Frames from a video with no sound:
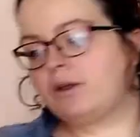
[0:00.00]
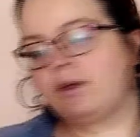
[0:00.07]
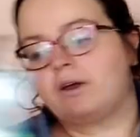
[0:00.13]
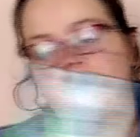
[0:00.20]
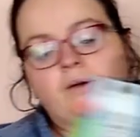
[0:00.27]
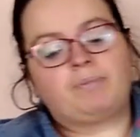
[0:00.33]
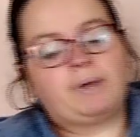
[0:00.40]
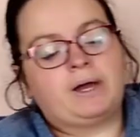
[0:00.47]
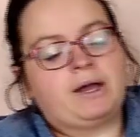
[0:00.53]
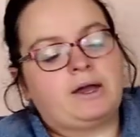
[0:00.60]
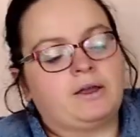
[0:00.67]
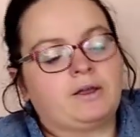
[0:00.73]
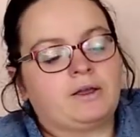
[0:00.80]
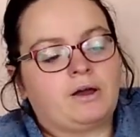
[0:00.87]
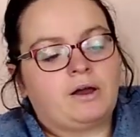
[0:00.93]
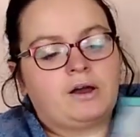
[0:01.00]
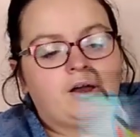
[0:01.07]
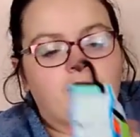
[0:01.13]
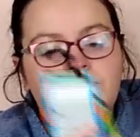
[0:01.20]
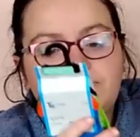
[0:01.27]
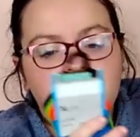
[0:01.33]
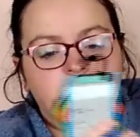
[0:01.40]
I got a pack
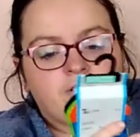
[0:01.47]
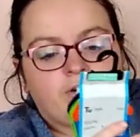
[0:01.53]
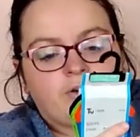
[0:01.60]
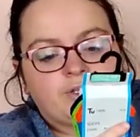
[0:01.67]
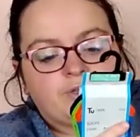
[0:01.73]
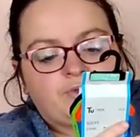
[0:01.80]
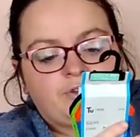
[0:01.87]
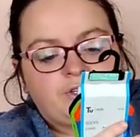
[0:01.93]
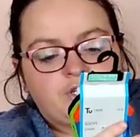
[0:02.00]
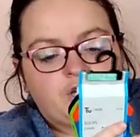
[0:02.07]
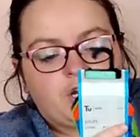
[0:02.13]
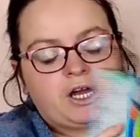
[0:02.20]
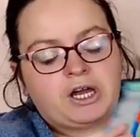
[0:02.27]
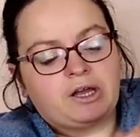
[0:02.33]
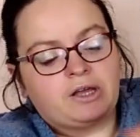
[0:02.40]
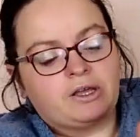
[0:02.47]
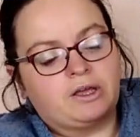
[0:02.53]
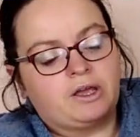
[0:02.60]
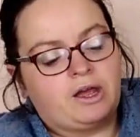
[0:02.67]
of socks for Jack.